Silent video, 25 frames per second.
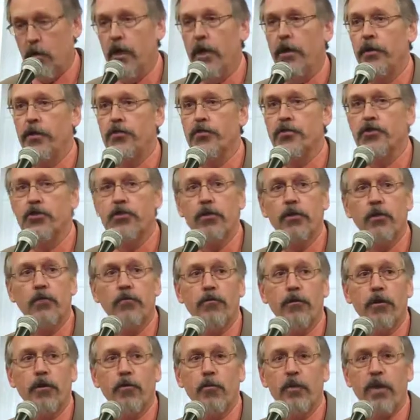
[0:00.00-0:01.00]
And as
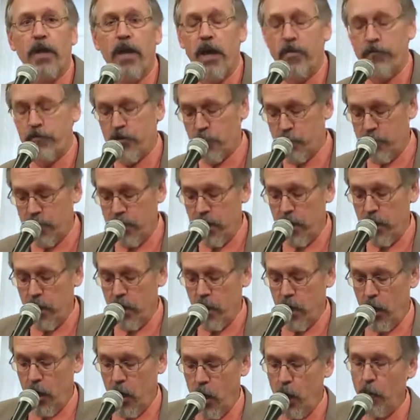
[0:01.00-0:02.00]
children, we have to
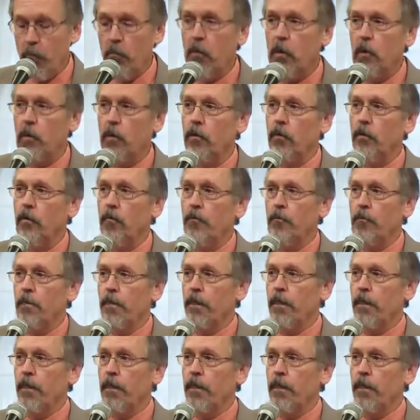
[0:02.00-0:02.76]
be humble